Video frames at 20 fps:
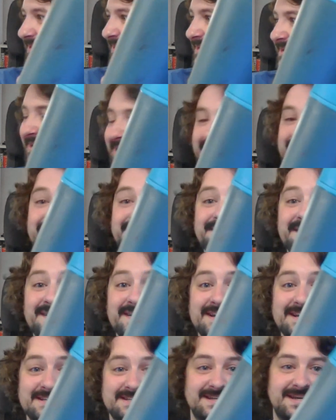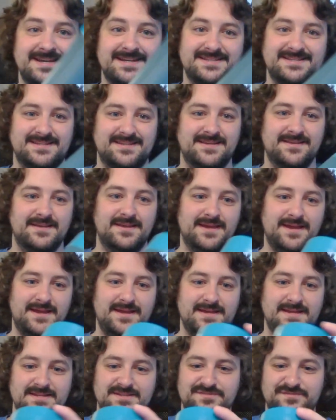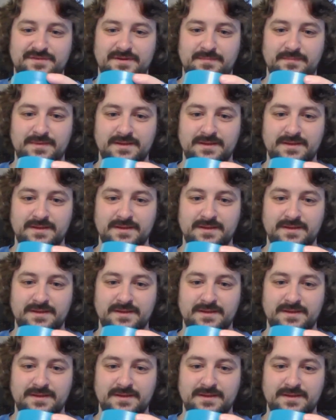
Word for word: It is very exciting. Uh, it's from